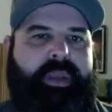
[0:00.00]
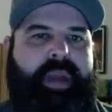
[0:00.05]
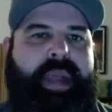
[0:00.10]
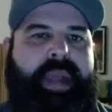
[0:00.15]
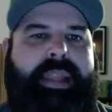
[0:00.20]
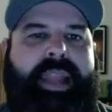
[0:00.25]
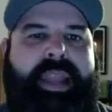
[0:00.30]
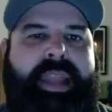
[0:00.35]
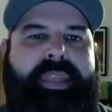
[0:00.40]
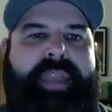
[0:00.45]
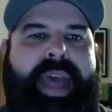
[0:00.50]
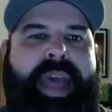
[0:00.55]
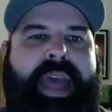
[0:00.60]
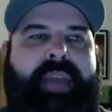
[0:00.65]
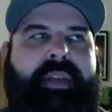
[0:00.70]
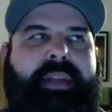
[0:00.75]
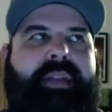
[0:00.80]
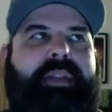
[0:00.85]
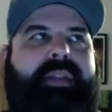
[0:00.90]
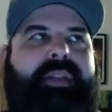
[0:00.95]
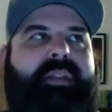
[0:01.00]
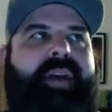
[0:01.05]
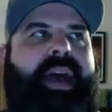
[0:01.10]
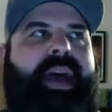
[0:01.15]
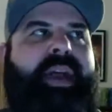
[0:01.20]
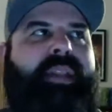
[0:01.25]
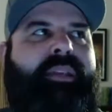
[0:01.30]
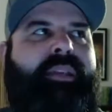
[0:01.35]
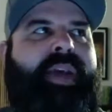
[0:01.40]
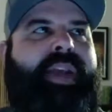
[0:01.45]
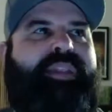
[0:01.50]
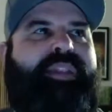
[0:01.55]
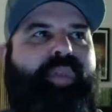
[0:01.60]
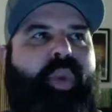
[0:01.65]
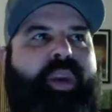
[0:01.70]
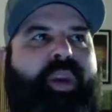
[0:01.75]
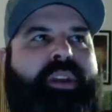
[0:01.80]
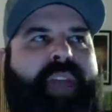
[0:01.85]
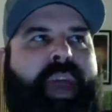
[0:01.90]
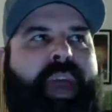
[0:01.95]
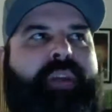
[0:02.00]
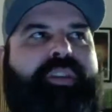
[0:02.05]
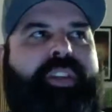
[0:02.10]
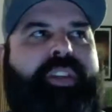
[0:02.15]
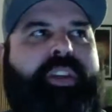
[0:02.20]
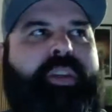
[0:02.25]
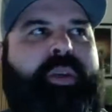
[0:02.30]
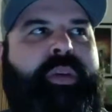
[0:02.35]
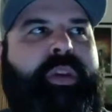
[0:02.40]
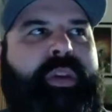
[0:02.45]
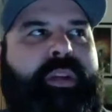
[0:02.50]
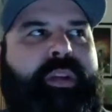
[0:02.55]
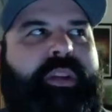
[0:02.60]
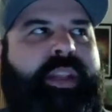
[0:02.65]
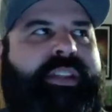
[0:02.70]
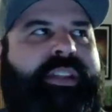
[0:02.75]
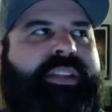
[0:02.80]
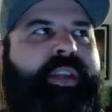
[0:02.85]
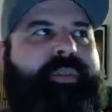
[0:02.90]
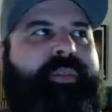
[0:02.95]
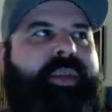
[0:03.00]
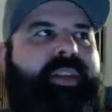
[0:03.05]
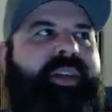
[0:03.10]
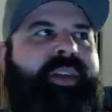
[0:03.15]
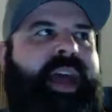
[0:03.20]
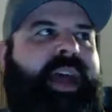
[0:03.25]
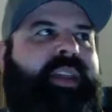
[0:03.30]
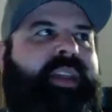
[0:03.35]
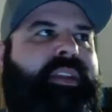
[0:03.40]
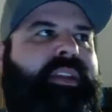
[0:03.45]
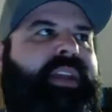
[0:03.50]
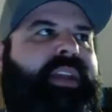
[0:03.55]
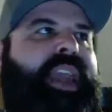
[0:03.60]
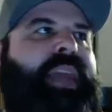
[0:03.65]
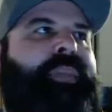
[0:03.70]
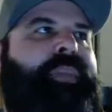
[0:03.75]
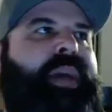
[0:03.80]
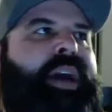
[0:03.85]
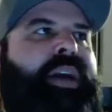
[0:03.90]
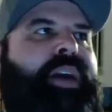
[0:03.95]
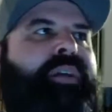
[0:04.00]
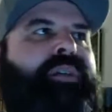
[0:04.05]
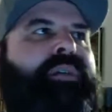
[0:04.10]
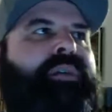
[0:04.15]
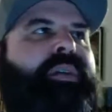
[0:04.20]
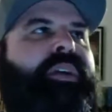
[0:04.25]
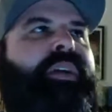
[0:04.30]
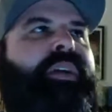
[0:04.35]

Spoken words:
I like that. That's worked out too. That's something that came up